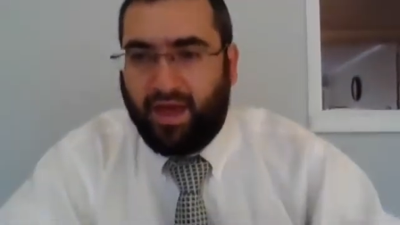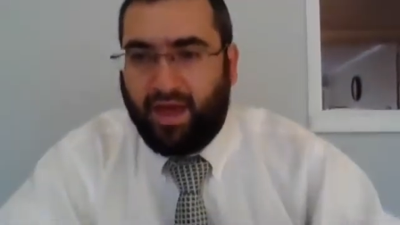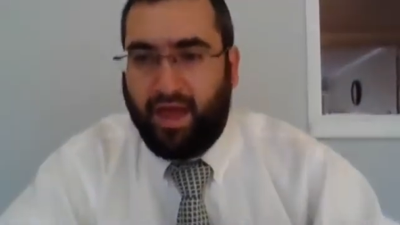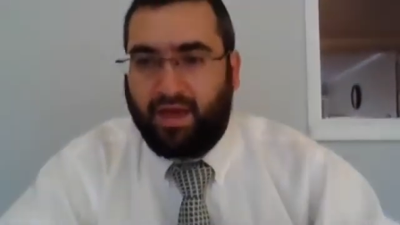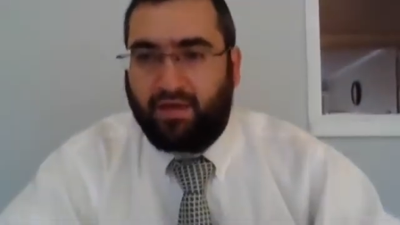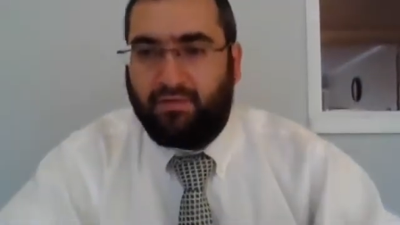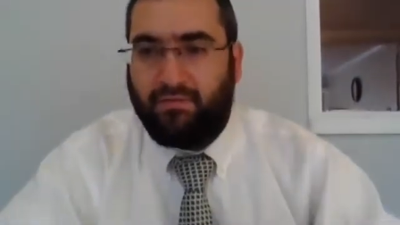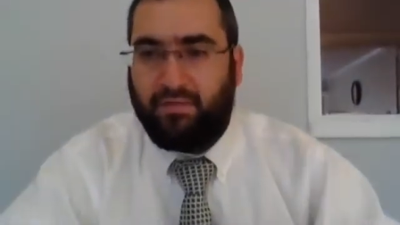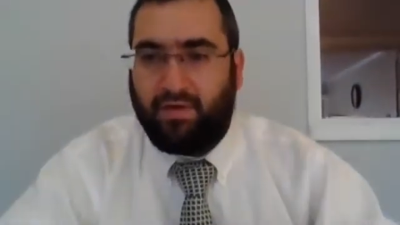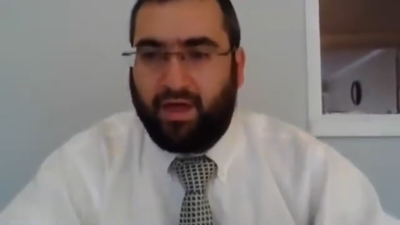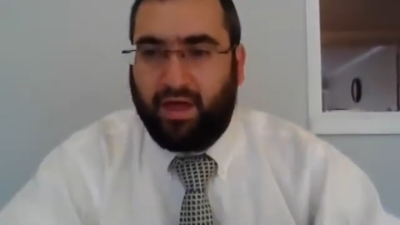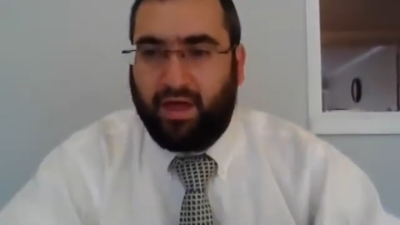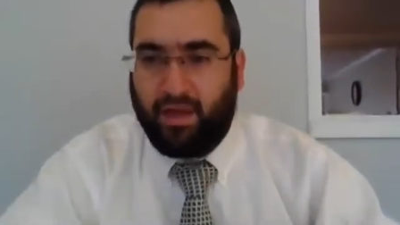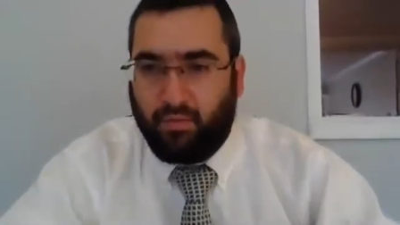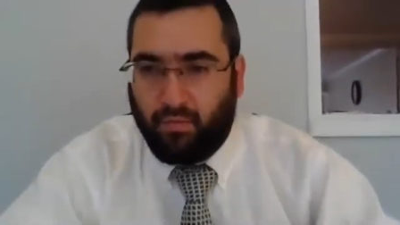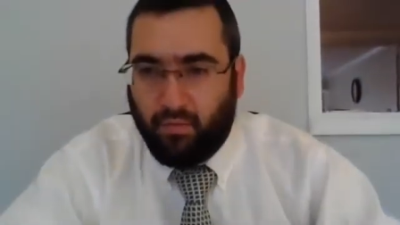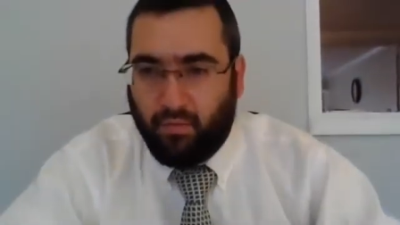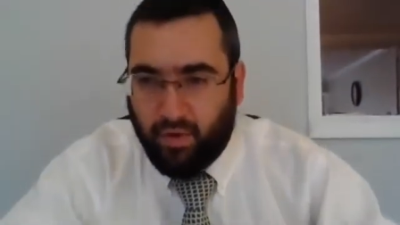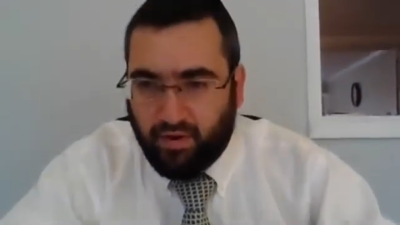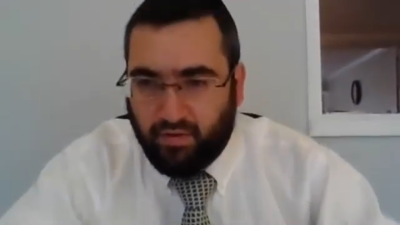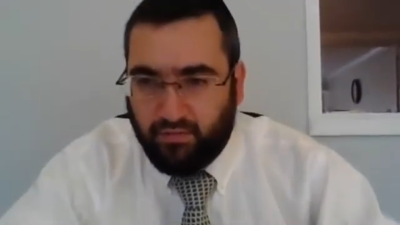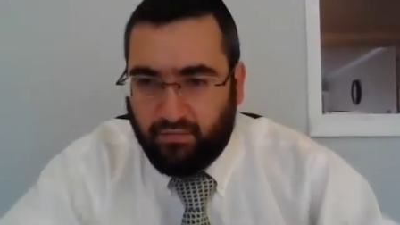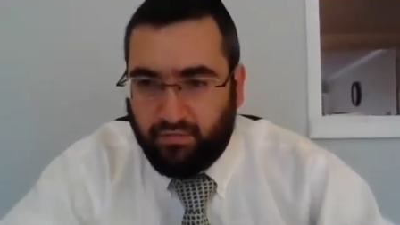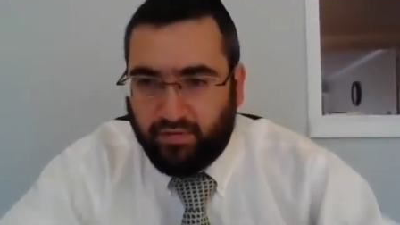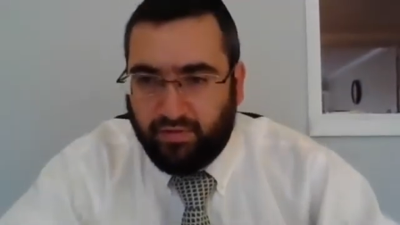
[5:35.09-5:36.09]
Have a
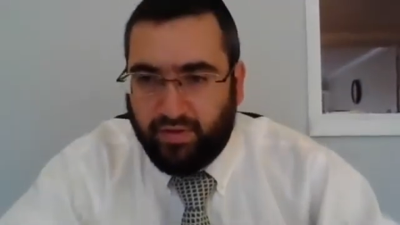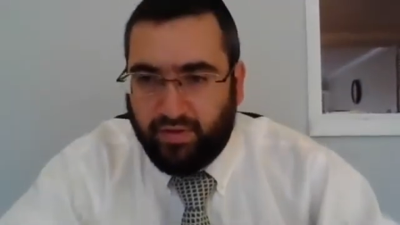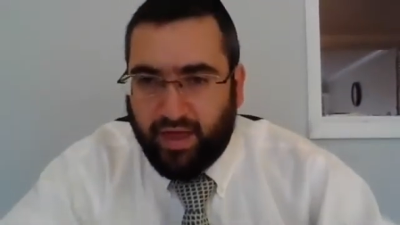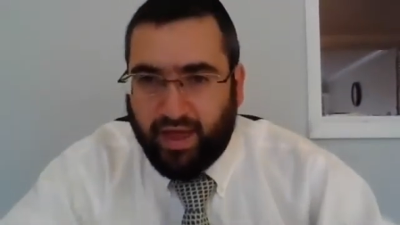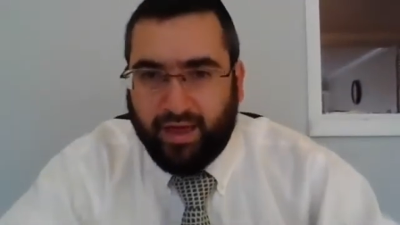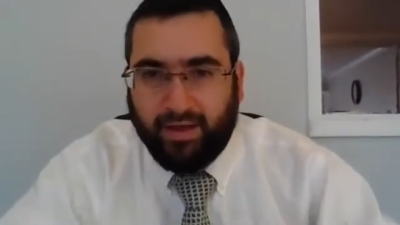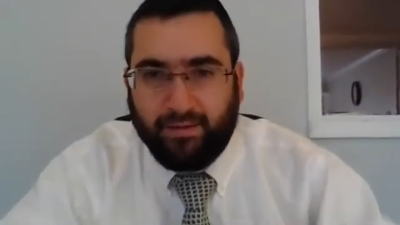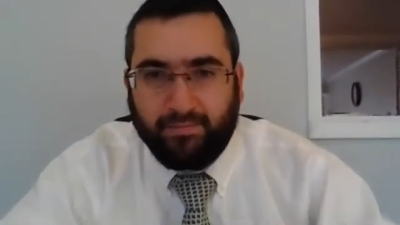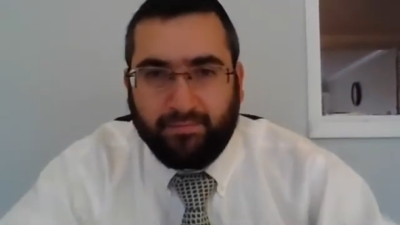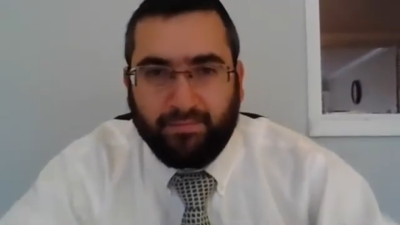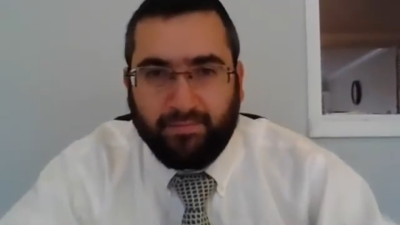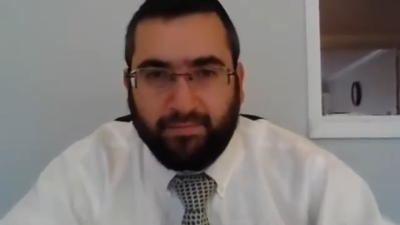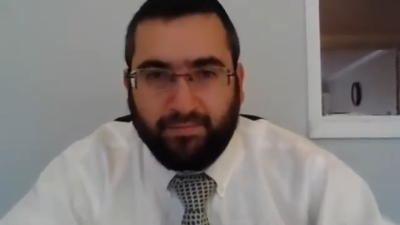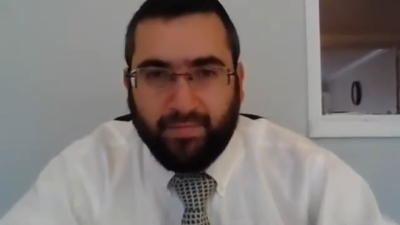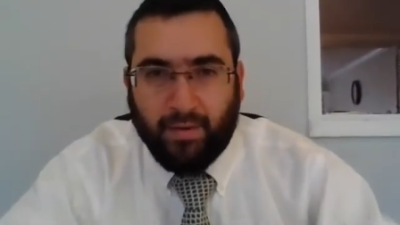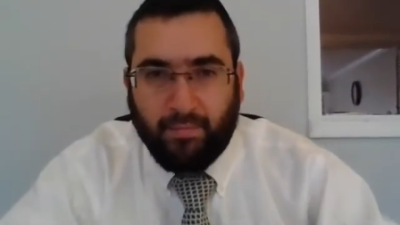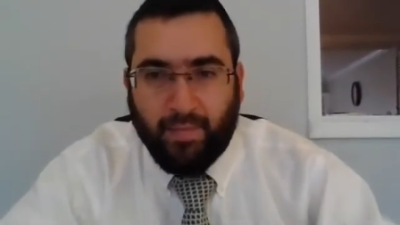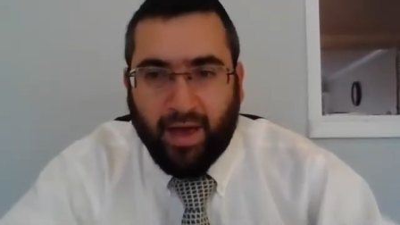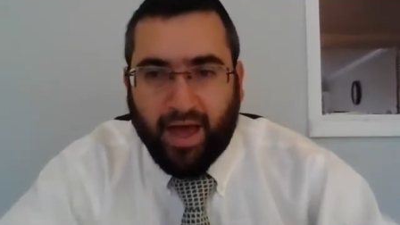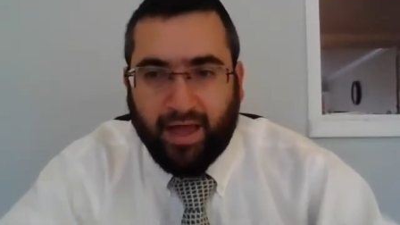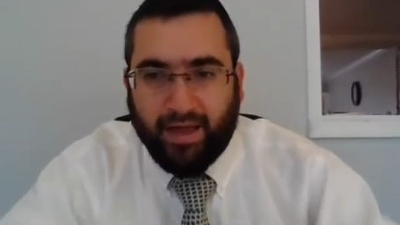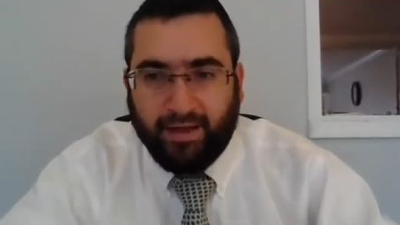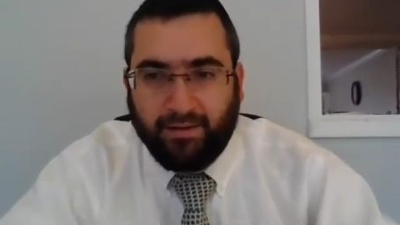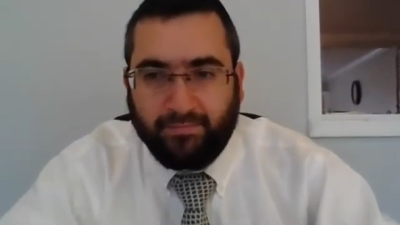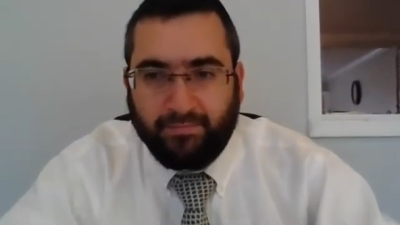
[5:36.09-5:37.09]
wonderful day.
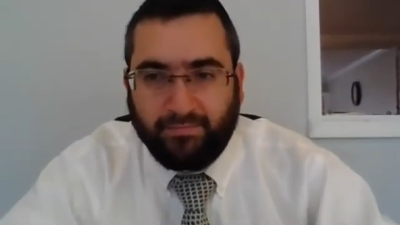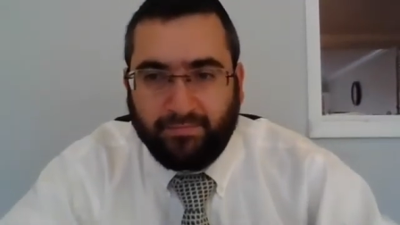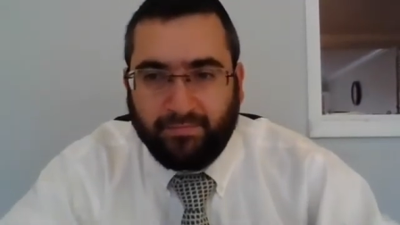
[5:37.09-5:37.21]
Bye-bye.